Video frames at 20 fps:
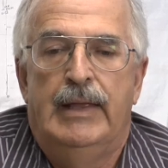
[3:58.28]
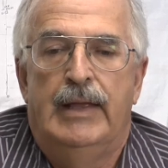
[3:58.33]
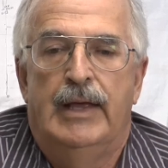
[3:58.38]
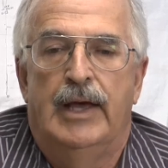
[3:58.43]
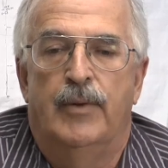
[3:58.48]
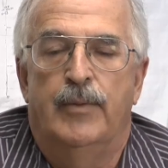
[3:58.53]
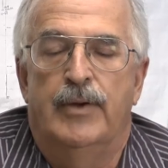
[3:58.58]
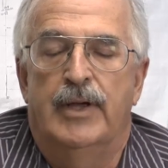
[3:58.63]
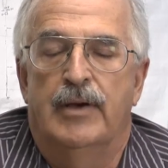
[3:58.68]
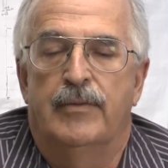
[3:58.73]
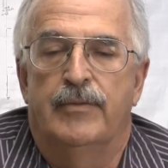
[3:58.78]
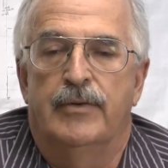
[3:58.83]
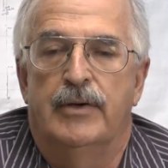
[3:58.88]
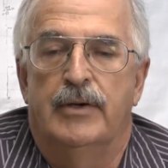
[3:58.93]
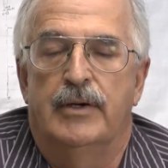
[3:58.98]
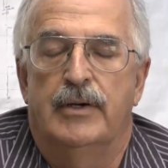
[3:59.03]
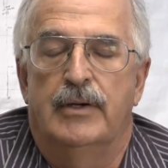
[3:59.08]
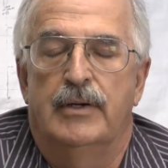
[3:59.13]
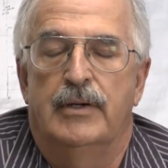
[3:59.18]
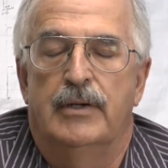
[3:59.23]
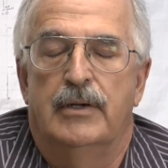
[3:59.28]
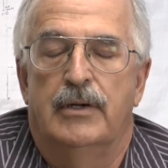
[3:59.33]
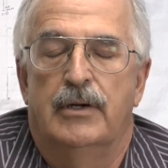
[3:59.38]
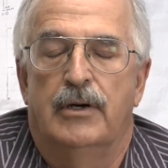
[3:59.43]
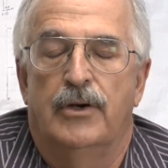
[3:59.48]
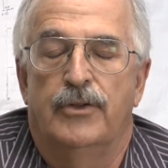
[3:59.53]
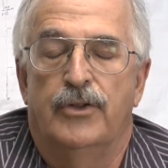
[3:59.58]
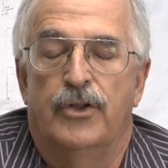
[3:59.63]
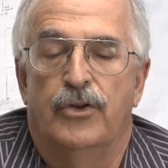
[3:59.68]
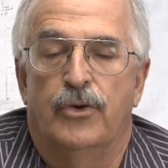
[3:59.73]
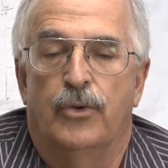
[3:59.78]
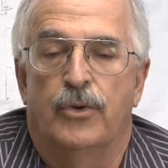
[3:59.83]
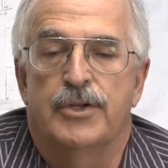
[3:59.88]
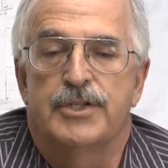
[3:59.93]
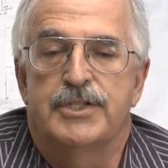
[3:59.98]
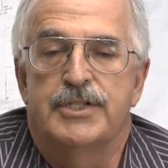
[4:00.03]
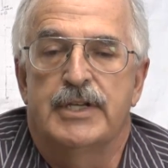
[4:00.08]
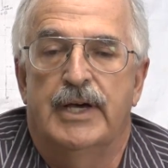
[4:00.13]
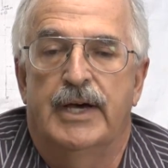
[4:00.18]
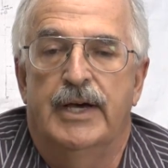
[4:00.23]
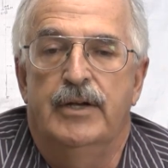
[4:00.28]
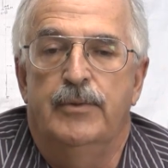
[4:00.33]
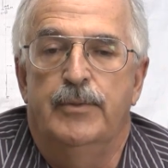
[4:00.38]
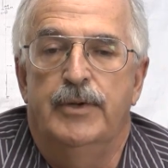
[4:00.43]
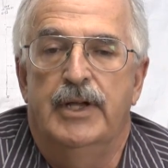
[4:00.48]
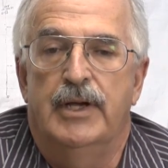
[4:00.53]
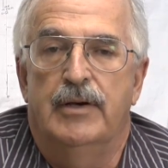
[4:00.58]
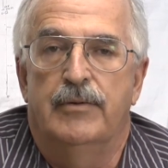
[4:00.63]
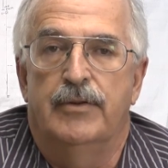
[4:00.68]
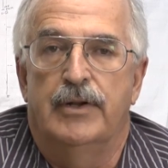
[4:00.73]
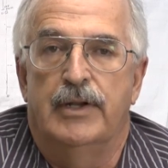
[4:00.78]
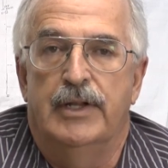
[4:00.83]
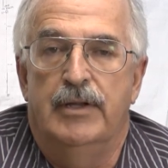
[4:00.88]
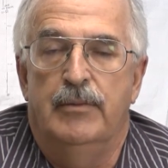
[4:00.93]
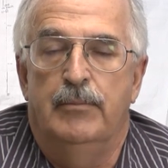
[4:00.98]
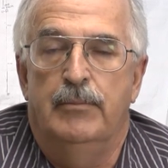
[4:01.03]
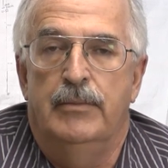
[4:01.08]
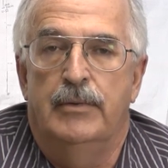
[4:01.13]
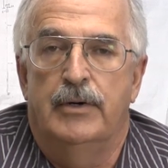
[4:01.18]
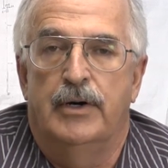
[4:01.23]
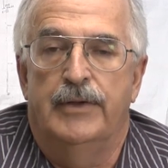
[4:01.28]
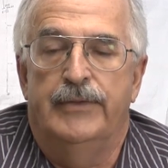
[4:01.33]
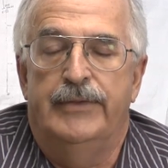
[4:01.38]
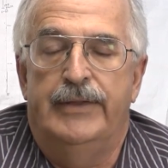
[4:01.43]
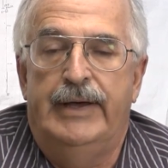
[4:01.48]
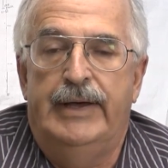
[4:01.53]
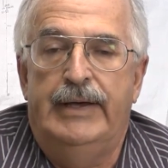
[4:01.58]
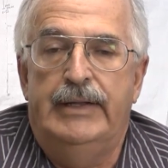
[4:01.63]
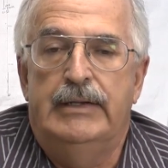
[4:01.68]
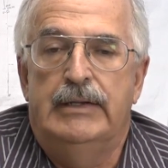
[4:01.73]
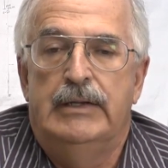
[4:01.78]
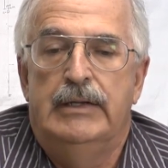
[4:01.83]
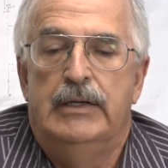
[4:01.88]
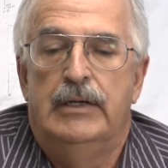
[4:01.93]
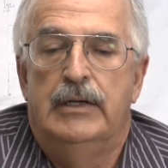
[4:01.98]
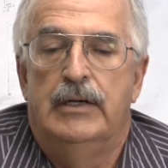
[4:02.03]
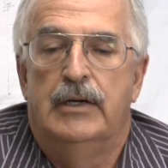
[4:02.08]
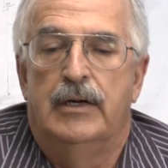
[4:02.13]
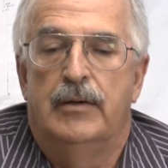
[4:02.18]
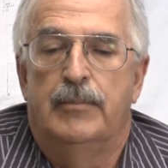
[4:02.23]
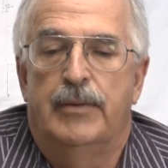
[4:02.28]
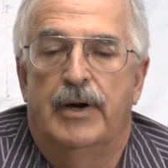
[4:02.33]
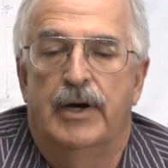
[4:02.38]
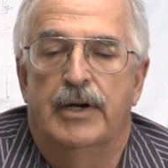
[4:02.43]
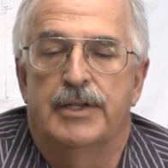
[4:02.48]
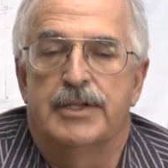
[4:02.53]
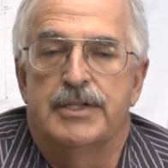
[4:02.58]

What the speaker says: and we have on the north side we have a limb on that, part of the